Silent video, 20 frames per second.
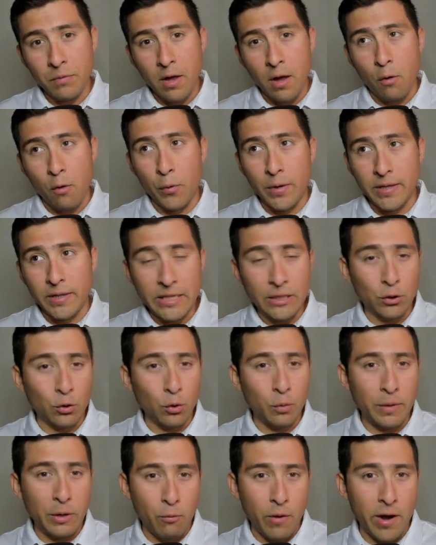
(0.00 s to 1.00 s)
we need
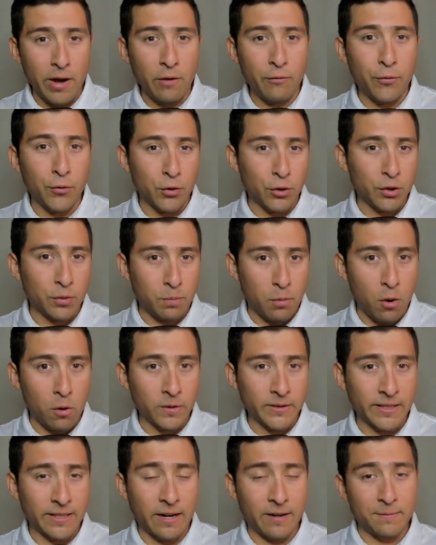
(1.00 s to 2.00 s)
to be waiting for those
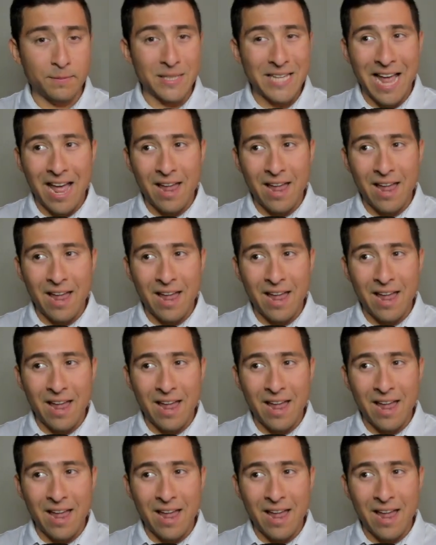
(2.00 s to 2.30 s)
positives.